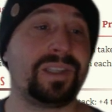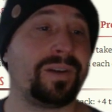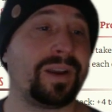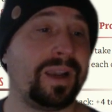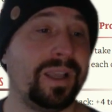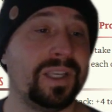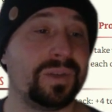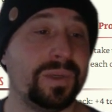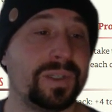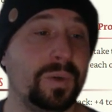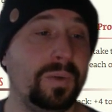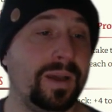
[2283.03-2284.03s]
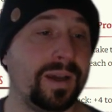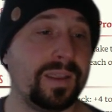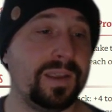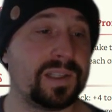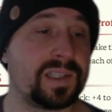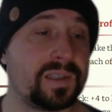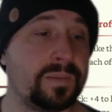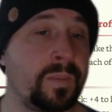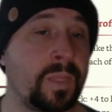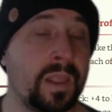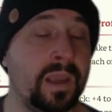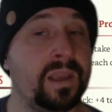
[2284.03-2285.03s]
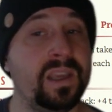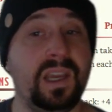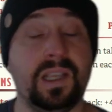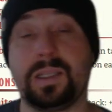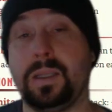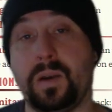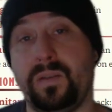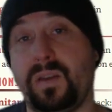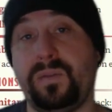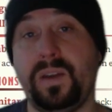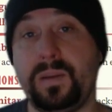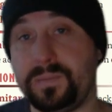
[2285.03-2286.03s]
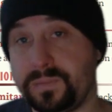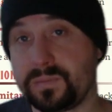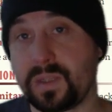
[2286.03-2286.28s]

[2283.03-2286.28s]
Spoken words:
directly into a tool like this. It's a lot of effort.